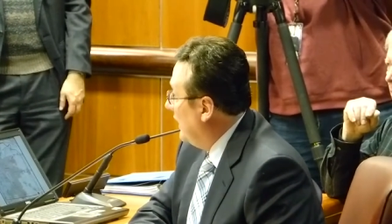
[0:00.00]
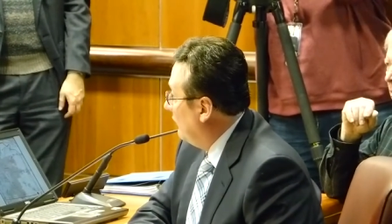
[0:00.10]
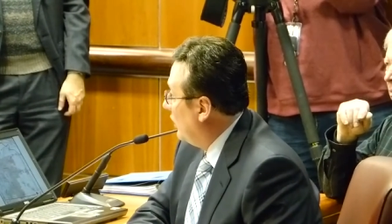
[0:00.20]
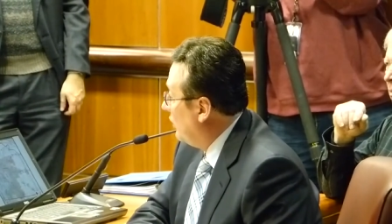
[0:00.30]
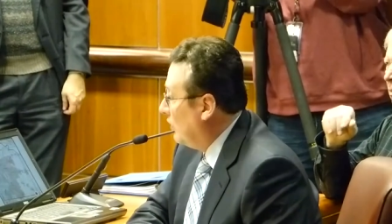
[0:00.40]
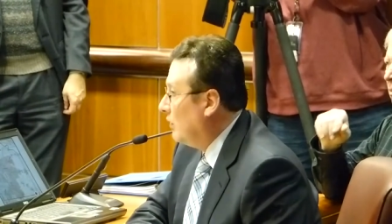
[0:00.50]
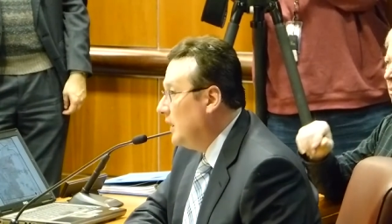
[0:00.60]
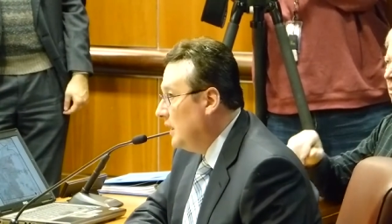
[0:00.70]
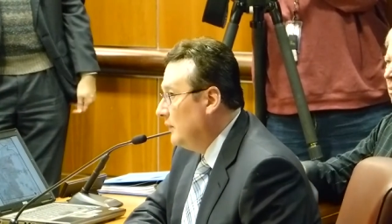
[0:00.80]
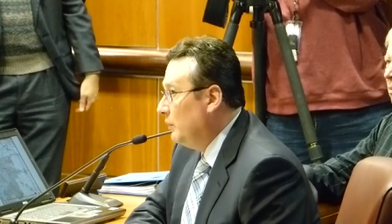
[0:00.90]
never occur.
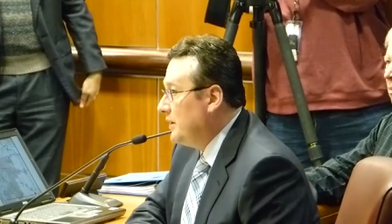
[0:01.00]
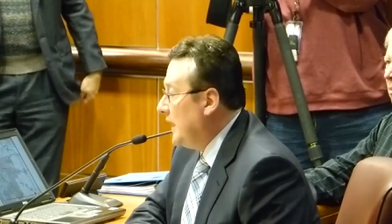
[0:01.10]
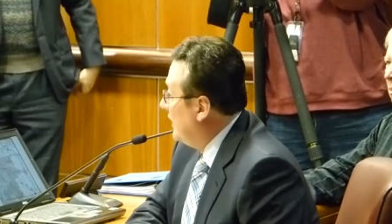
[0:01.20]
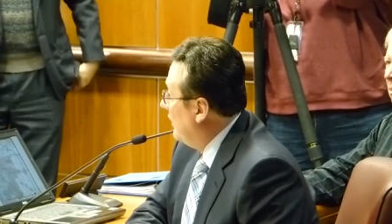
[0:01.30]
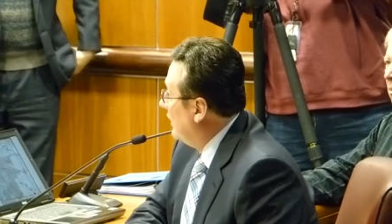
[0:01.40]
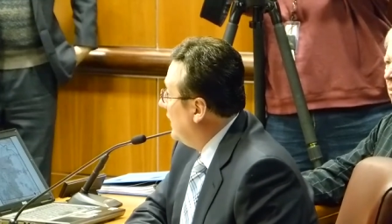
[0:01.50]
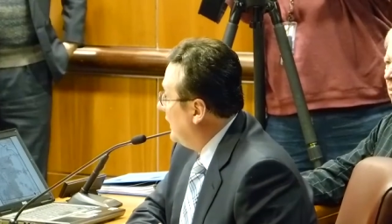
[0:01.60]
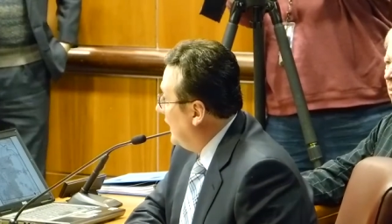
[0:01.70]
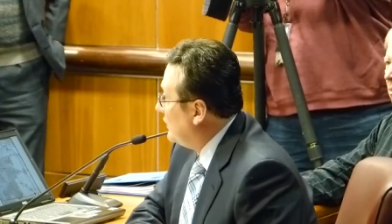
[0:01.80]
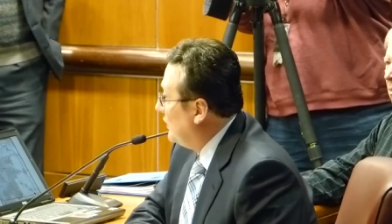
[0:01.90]
We stand here
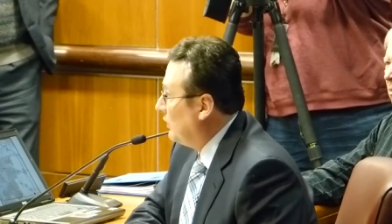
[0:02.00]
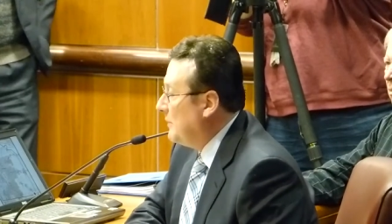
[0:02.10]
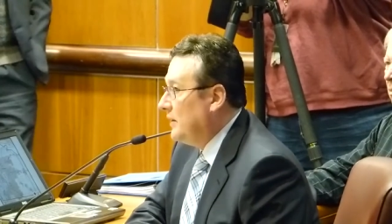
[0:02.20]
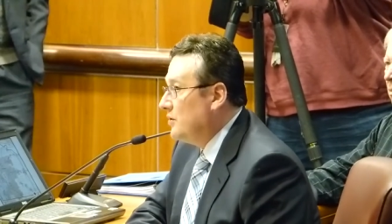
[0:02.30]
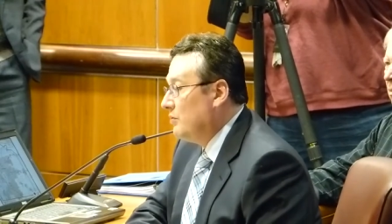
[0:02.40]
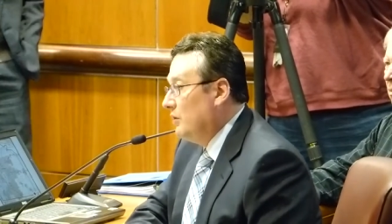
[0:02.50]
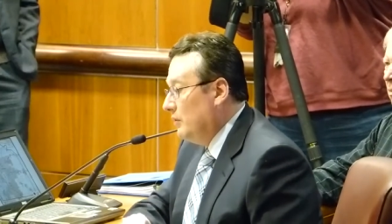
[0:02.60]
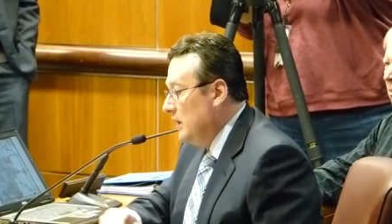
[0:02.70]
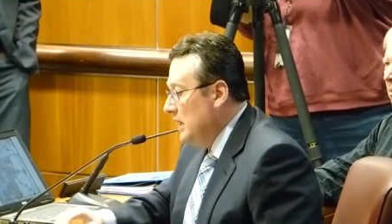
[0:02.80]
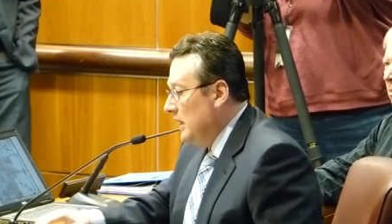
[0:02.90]
today, that still remains
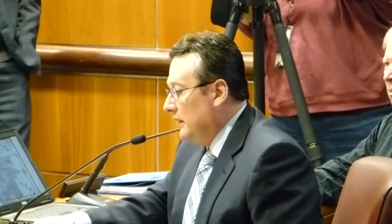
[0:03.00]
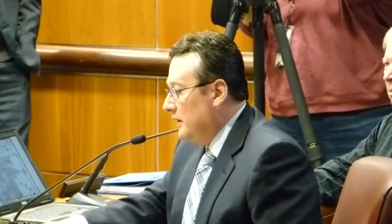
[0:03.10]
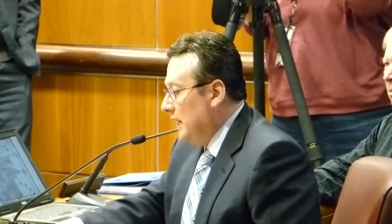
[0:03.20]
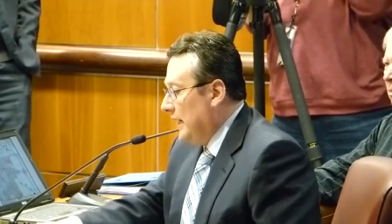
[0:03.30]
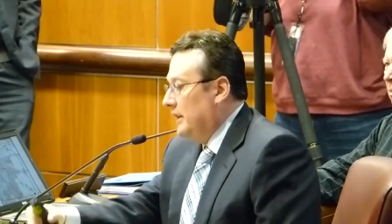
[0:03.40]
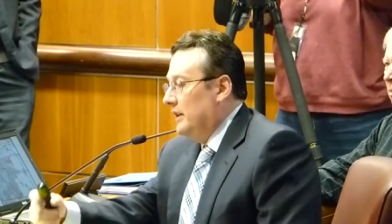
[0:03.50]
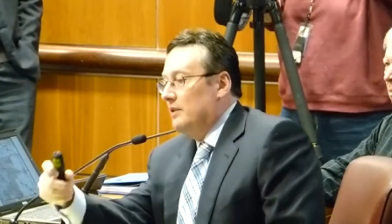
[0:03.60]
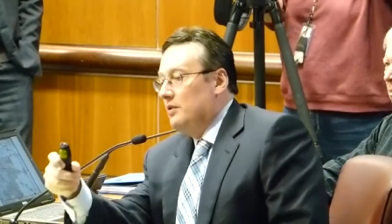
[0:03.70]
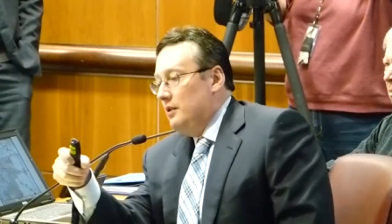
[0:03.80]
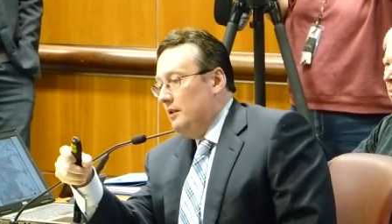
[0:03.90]
true. Uh, the second
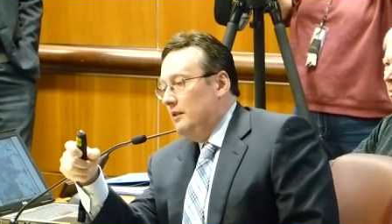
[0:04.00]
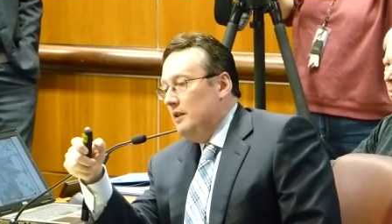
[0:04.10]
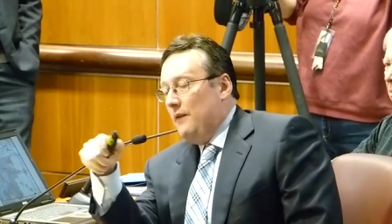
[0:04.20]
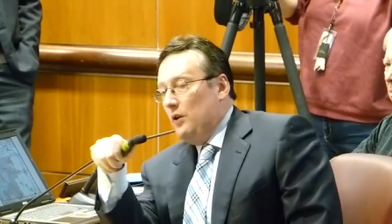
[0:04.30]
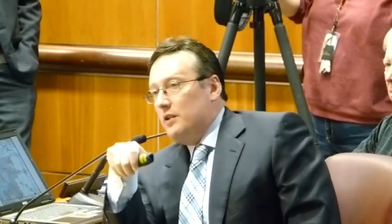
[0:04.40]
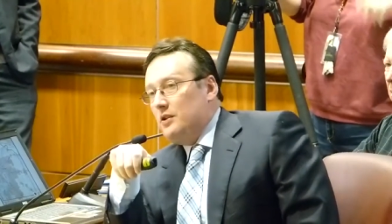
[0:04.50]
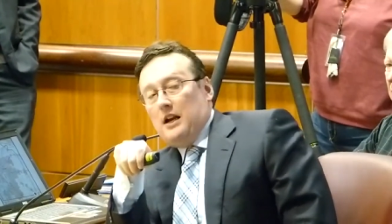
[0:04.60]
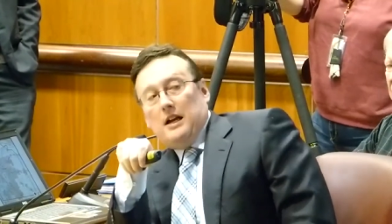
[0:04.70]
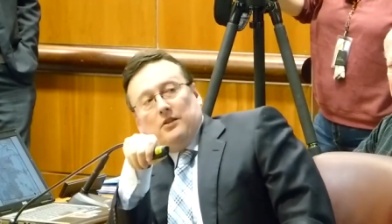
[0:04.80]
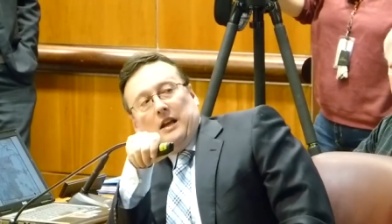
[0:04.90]
is, never
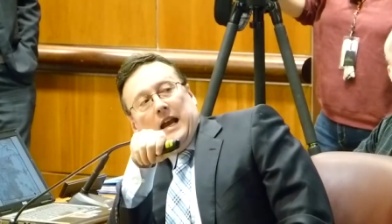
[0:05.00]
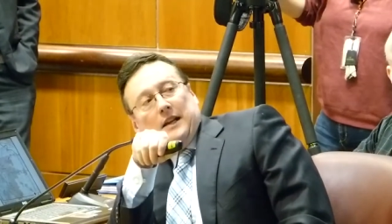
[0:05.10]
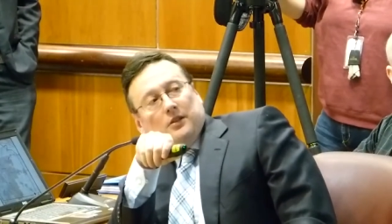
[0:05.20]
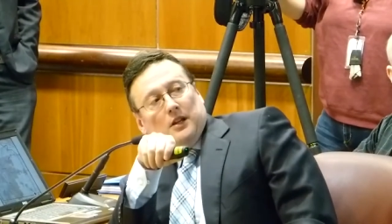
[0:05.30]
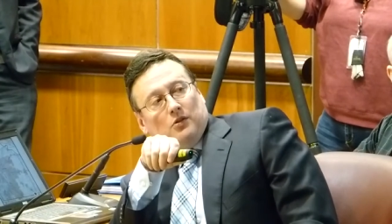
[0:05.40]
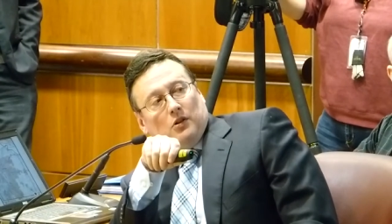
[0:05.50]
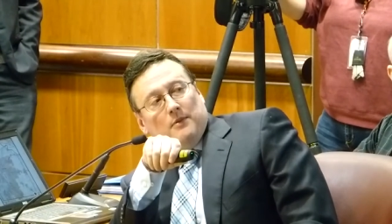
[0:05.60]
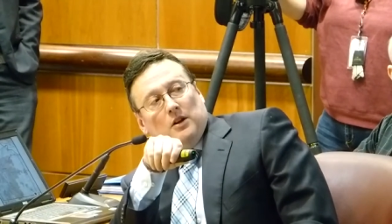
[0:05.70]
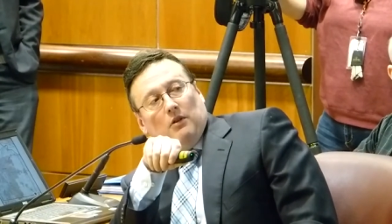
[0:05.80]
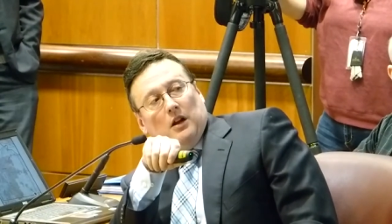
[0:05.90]
discuss access or
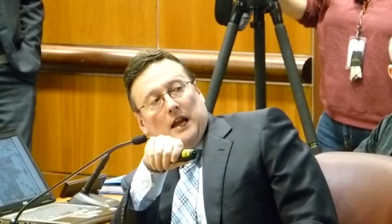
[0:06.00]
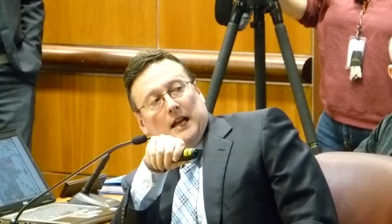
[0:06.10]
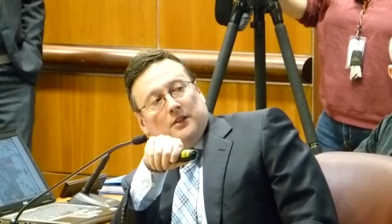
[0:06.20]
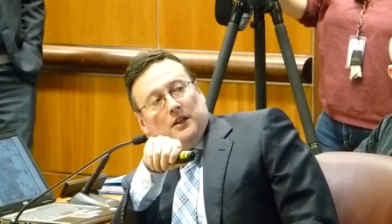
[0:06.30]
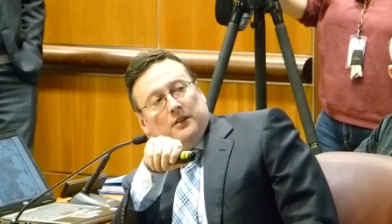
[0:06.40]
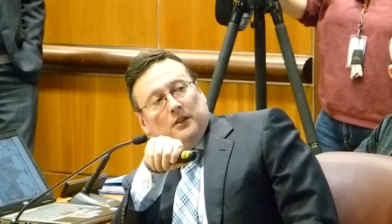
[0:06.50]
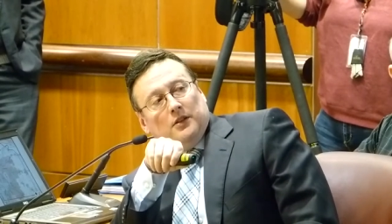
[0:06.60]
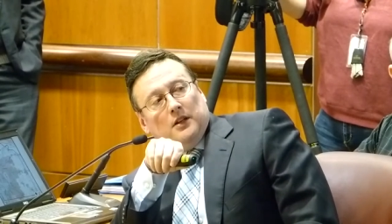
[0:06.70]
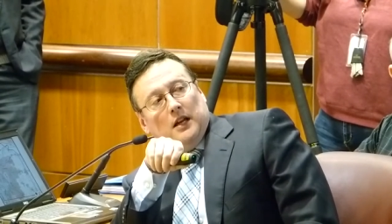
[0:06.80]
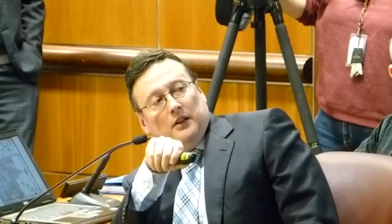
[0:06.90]
commuter rail access to the
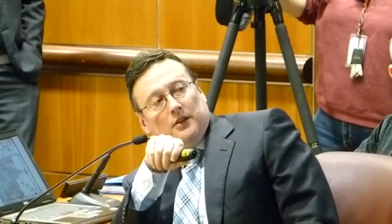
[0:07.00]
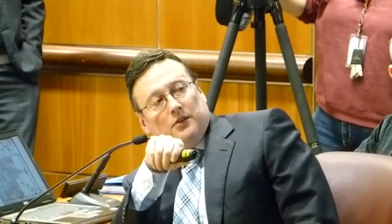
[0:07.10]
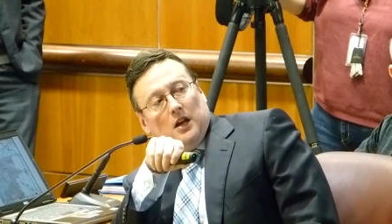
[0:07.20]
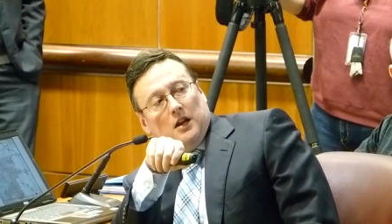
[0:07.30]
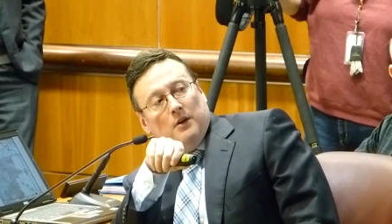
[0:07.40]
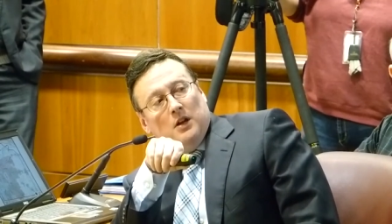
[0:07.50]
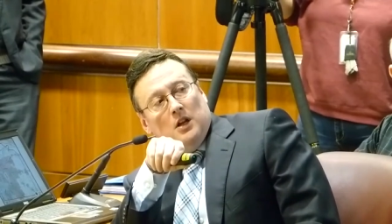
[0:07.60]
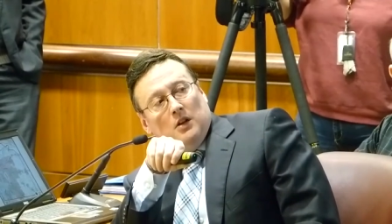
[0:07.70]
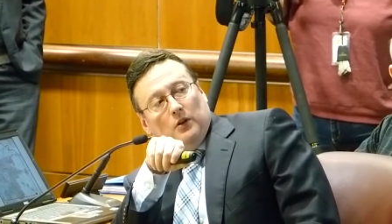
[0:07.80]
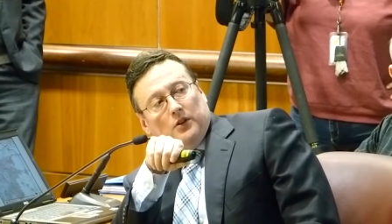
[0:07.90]
Sedalia Sub,
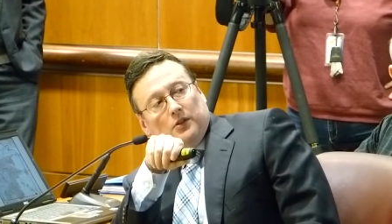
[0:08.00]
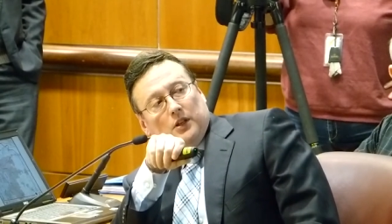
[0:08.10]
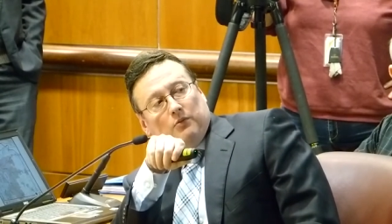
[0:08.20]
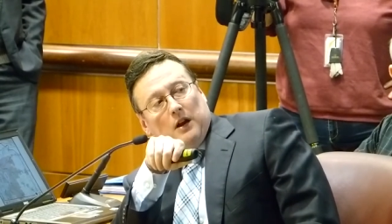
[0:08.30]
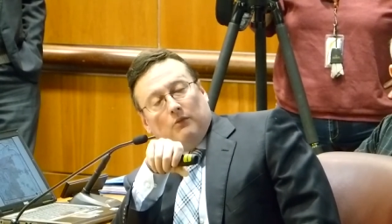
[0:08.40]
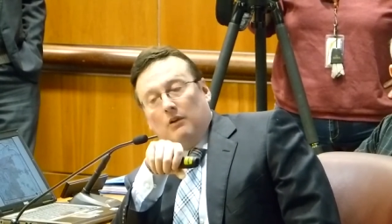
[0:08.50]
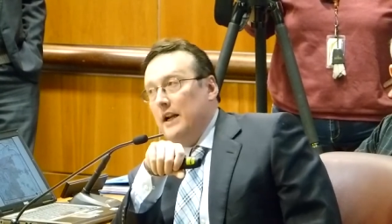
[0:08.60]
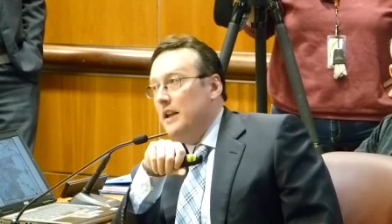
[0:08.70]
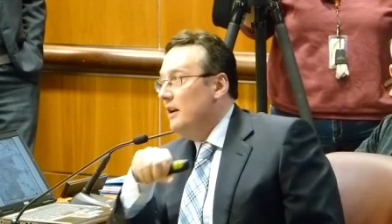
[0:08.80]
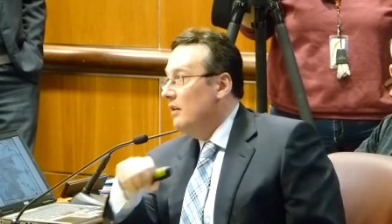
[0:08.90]
which is this route
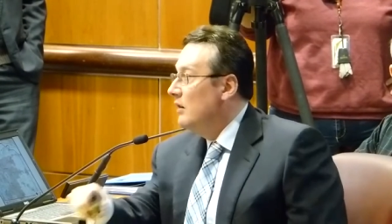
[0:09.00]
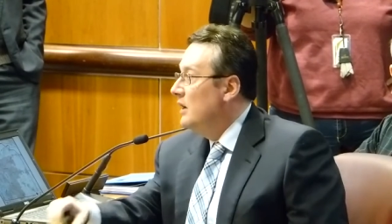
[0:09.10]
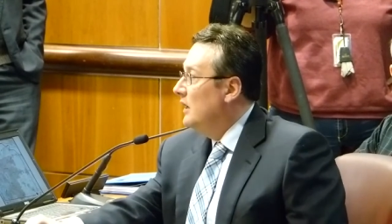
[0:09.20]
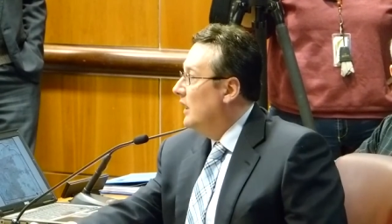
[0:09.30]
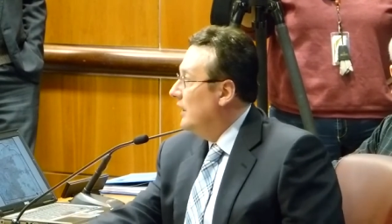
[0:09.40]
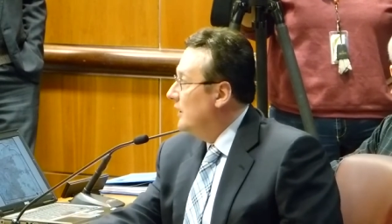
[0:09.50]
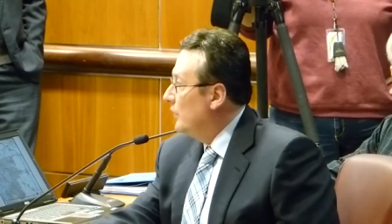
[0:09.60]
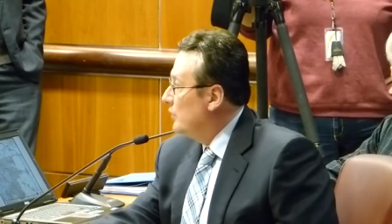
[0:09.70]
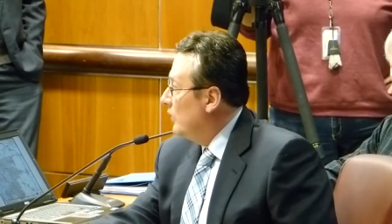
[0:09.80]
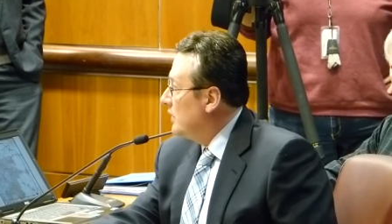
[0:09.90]
right here. Uh,
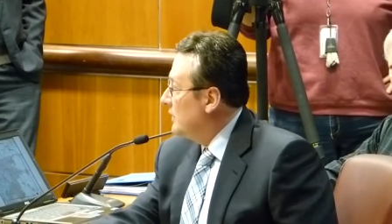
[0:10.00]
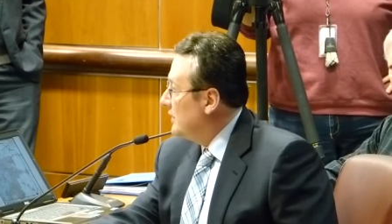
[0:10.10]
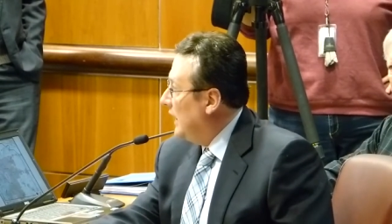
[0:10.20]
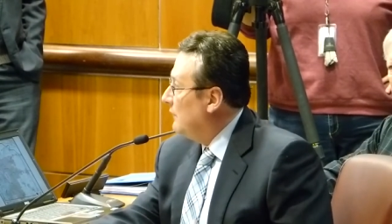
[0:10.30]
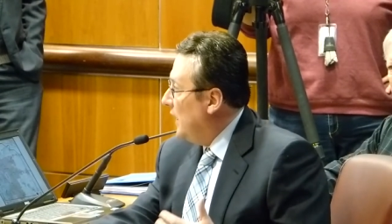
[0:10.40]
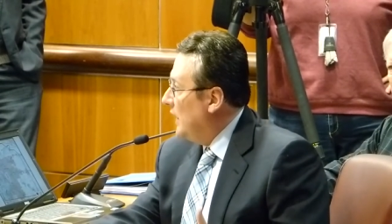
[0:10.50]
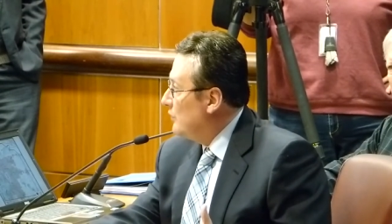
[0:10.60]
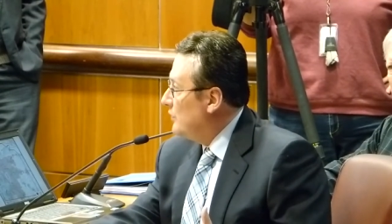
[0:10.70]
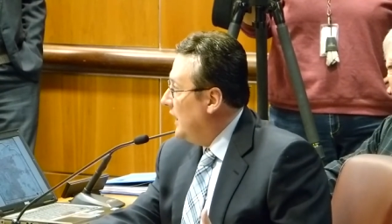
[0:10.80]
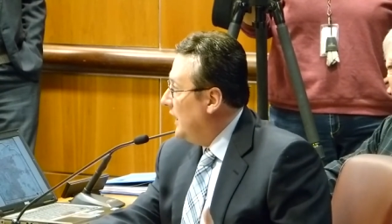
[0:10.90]
another truism, as night
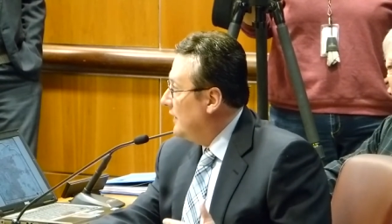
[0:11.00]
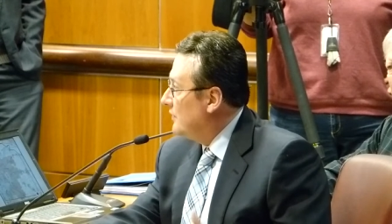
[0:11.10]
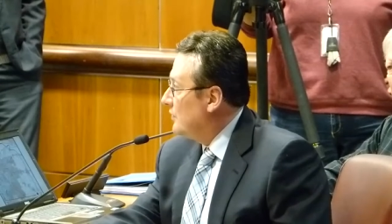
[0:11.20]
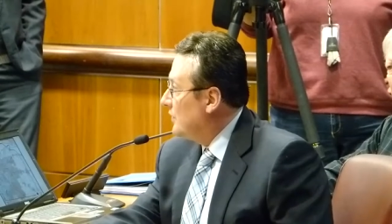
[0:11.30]
follows day, as the